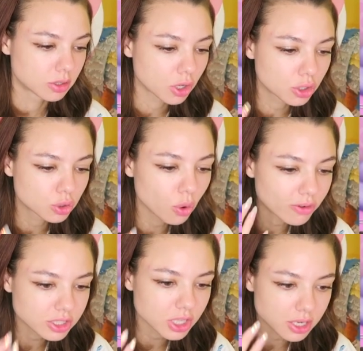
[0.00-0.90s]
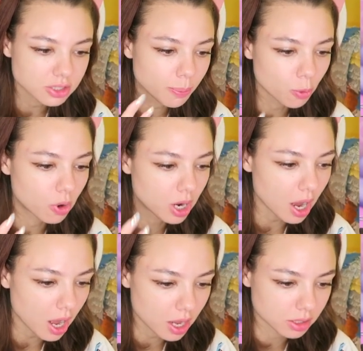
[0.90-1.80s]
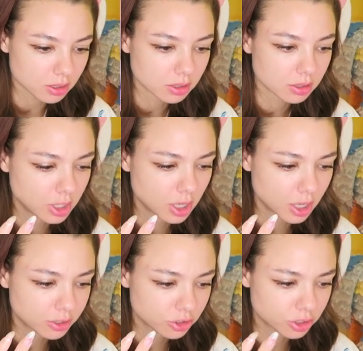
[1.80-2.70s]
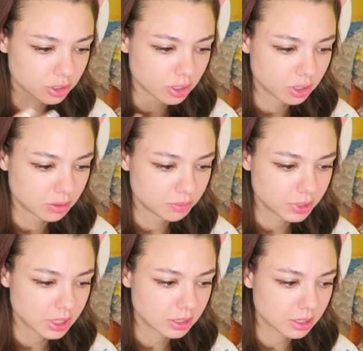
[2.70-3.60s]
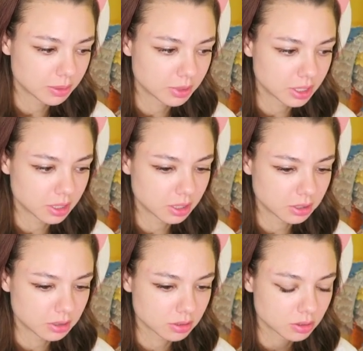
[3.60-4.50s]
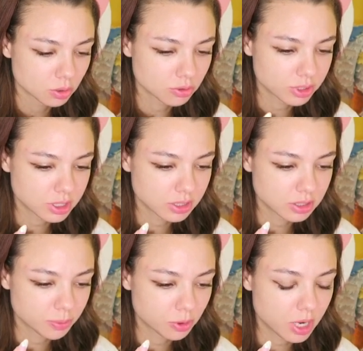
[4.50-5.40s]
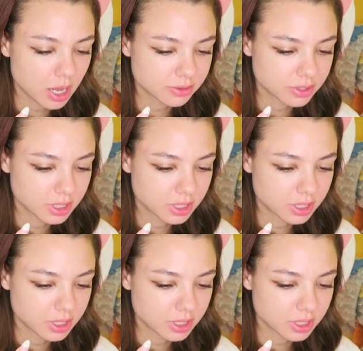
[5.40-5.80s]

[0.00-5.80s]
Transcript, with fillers: Who scared you so much? Angela, poor girl. Could it scare you so